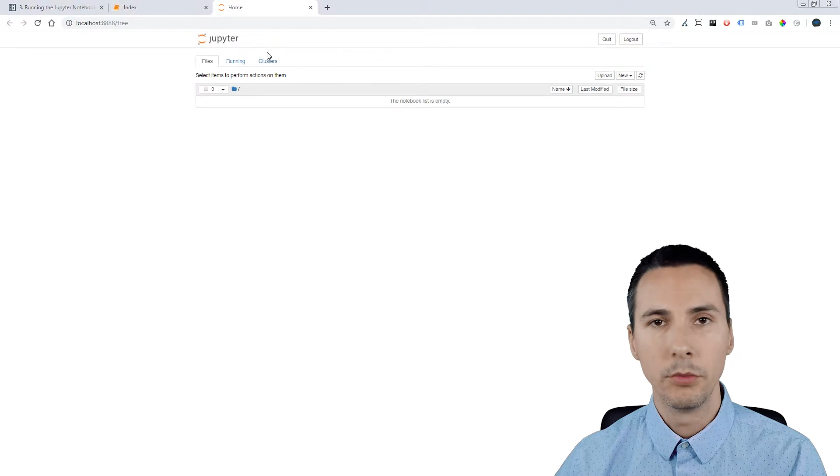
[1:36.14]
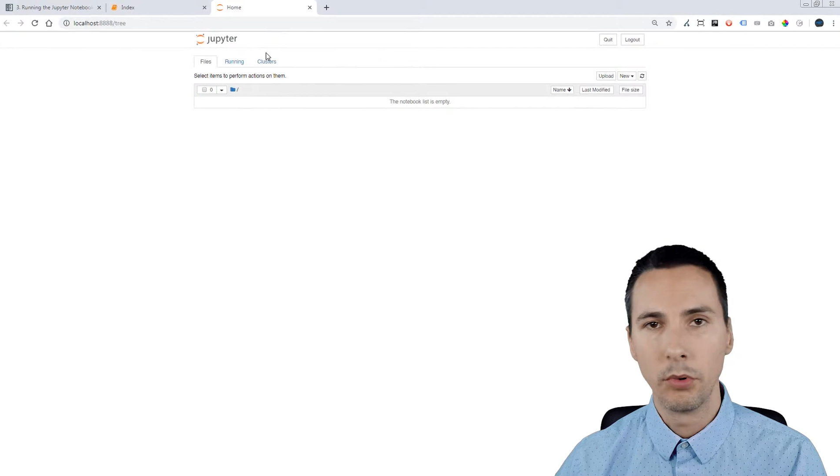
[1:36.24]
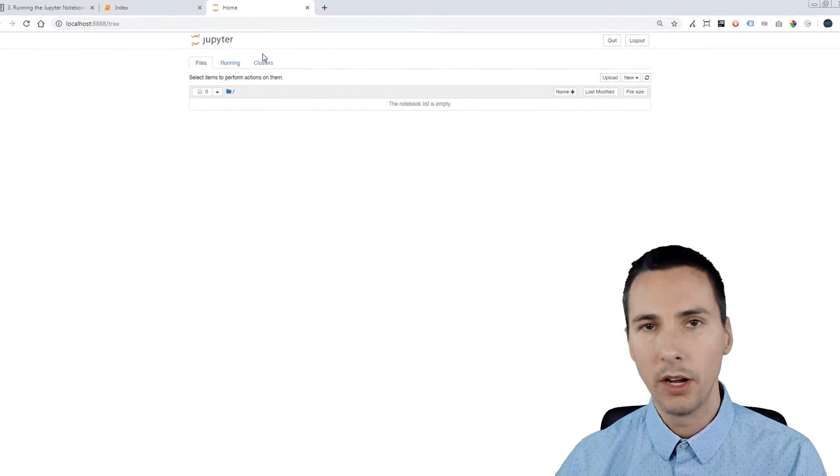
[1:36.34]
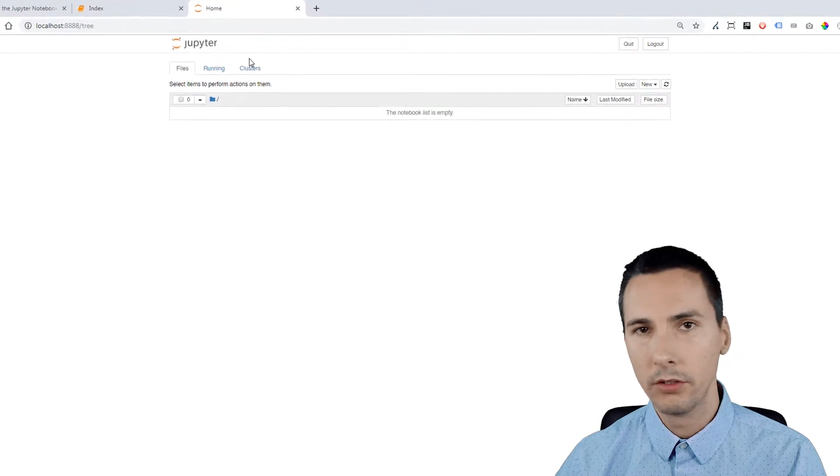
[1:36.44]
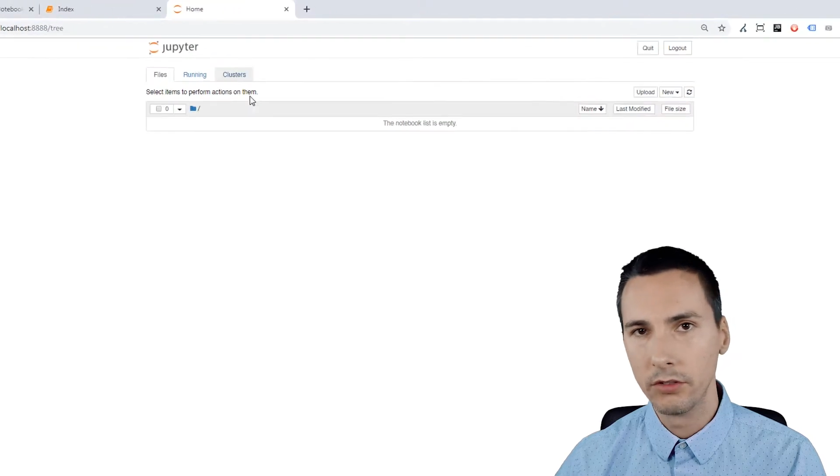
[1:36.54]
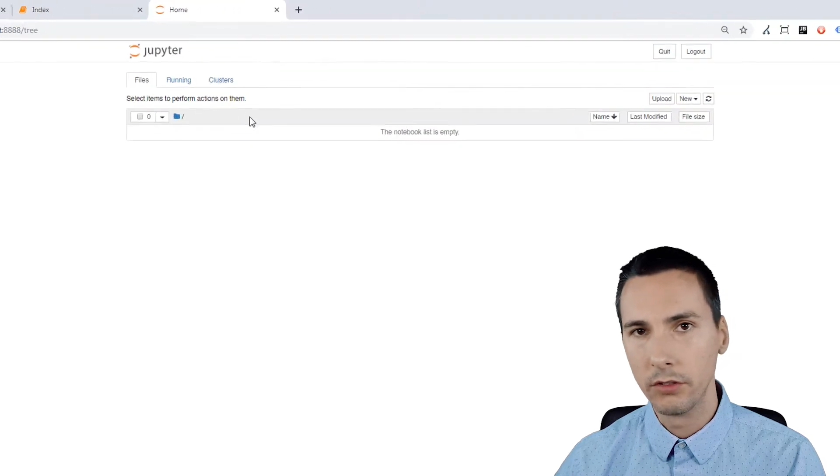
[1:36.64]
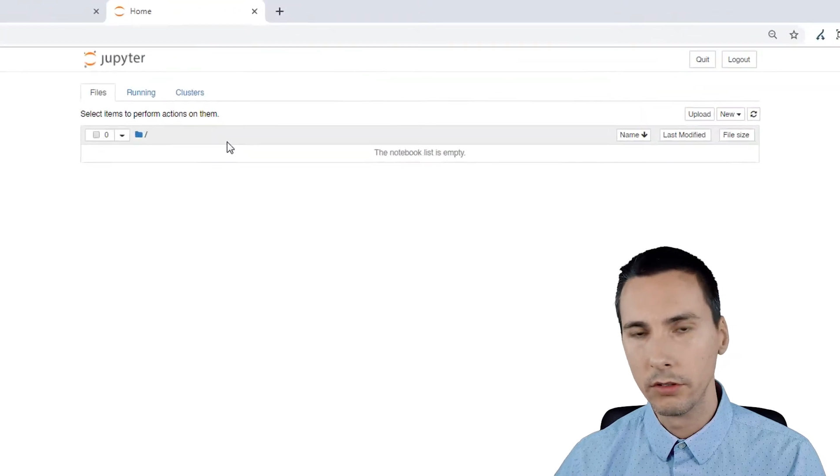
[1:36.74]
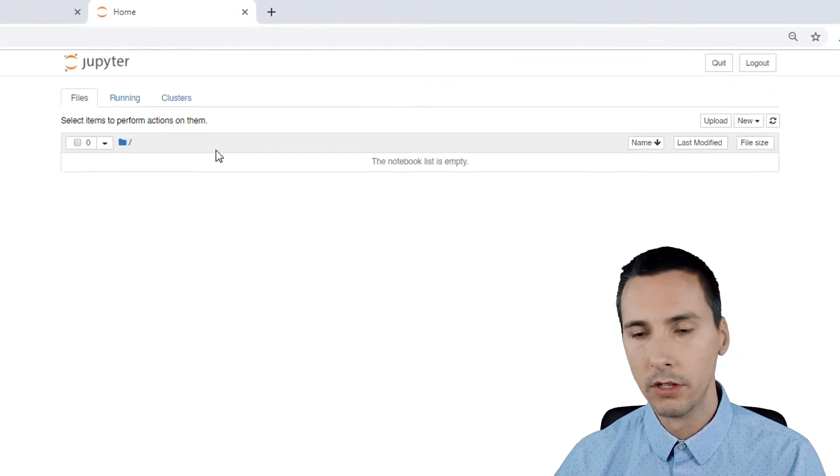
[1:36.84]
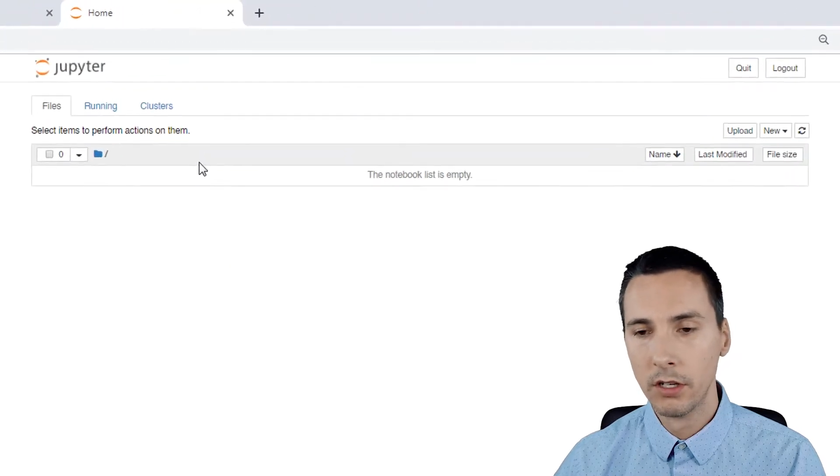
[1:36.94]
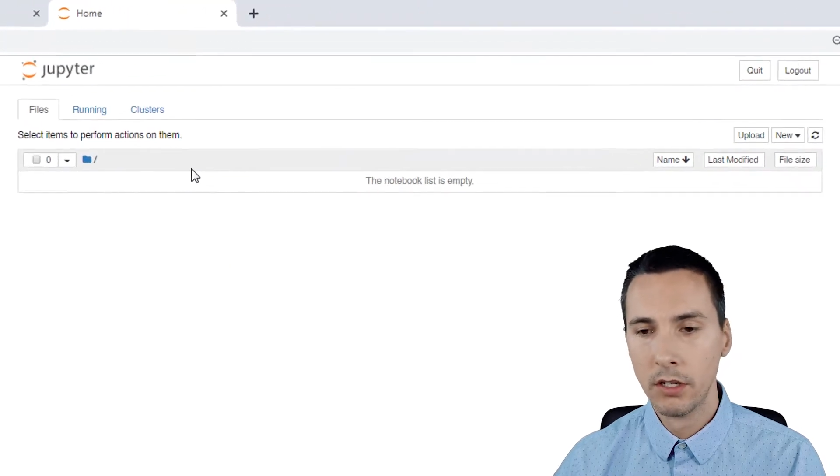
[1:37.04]

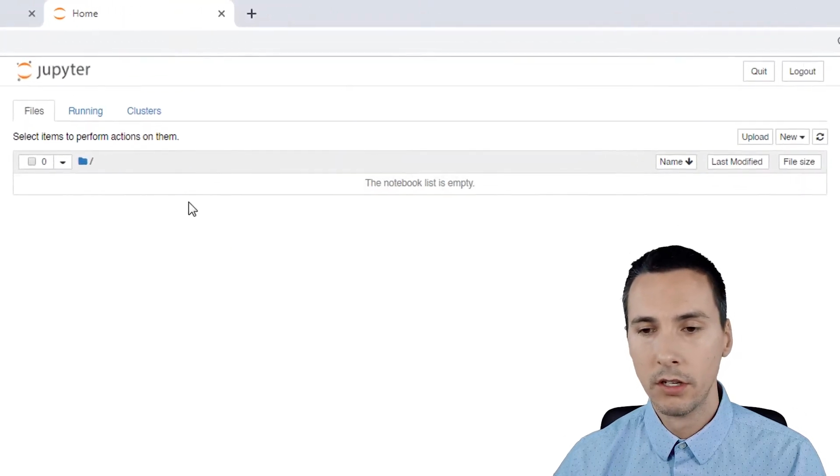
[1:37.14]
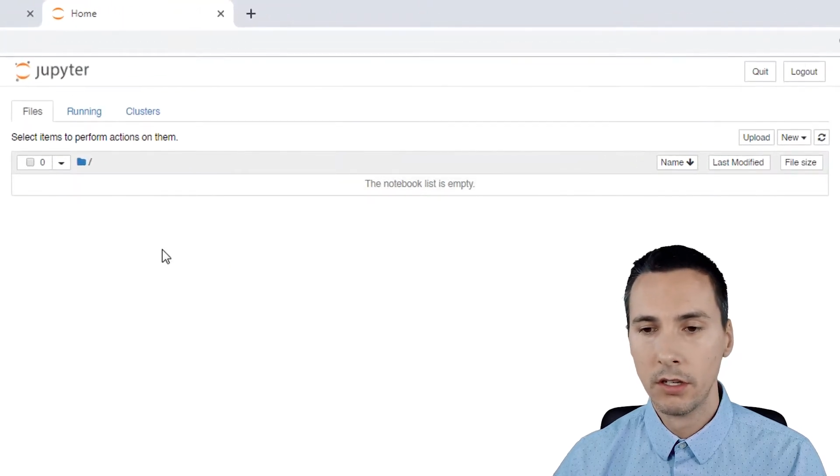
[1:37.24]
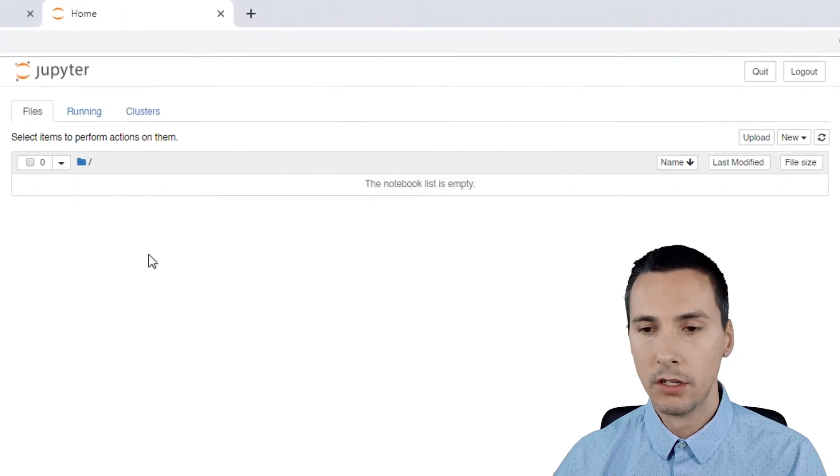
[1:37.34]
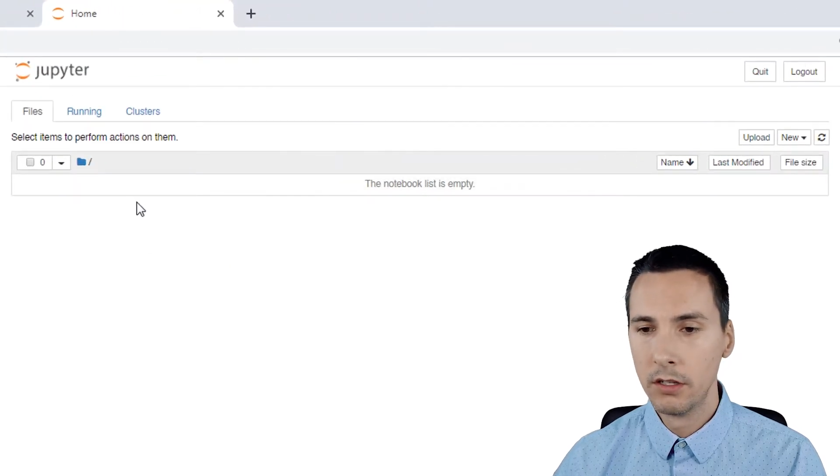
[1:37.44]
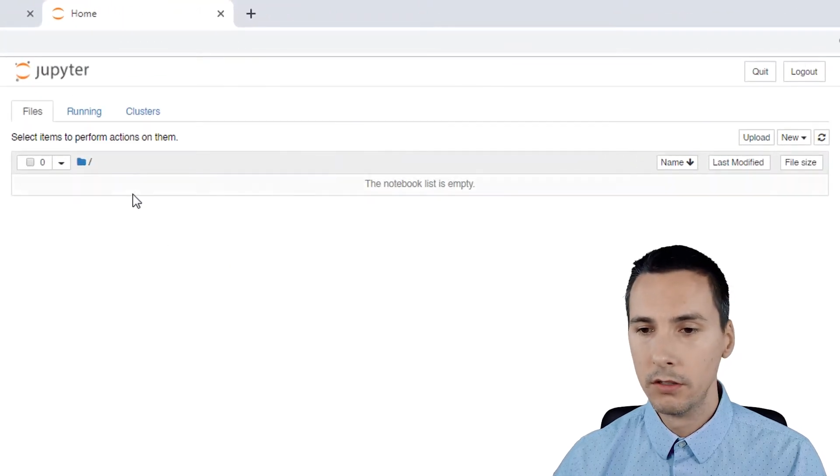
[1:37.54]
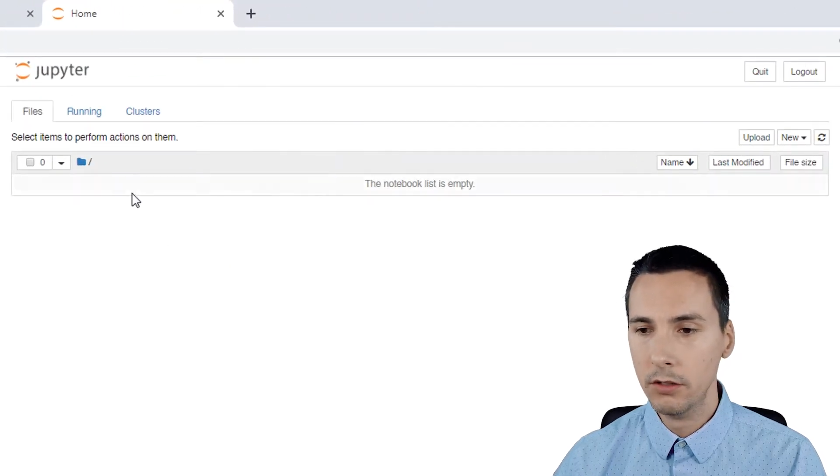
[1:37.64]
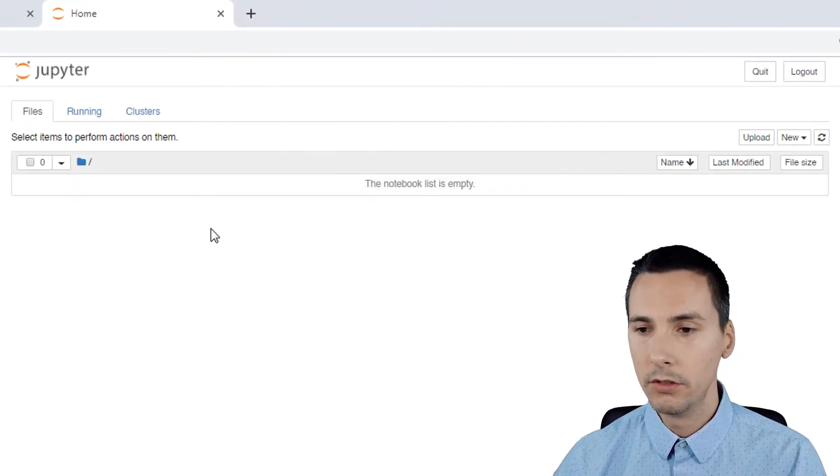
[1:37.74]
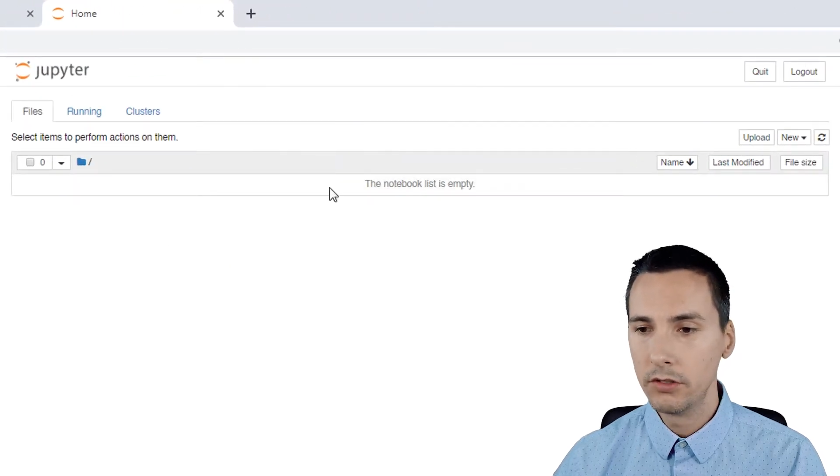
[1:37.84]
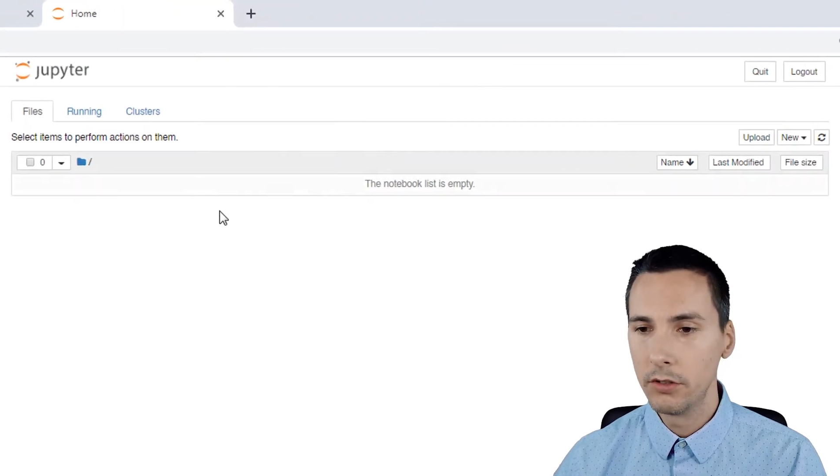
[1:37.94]
browser. Notice